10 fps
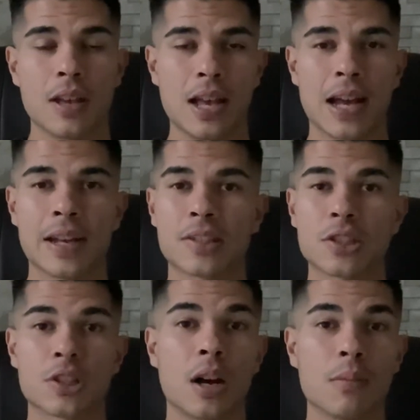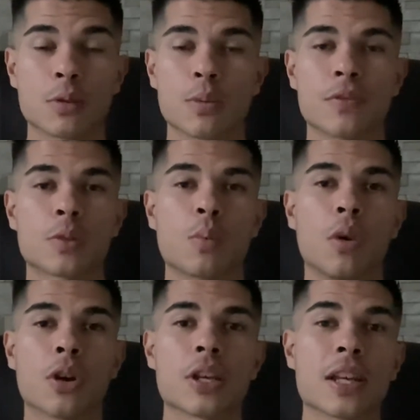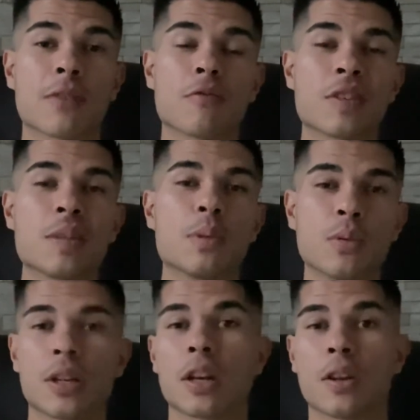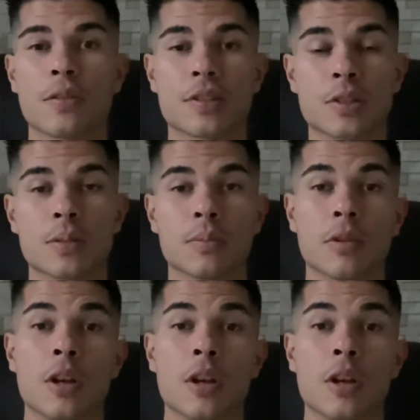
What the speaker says: And this just comes with just working and rebuilding the nervous system